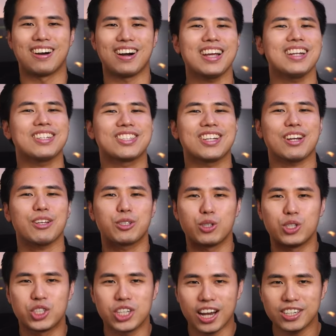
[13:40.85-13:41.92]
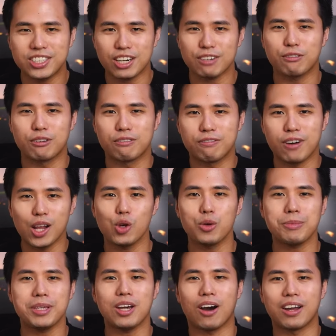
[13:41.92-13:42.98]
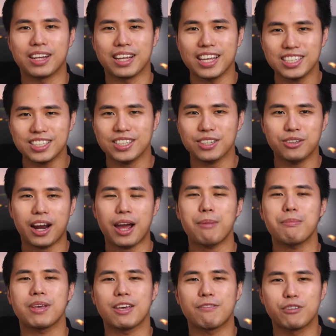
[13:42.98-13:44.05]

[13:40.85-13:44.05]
Alright, shout out to Jaja for following me on Instagram.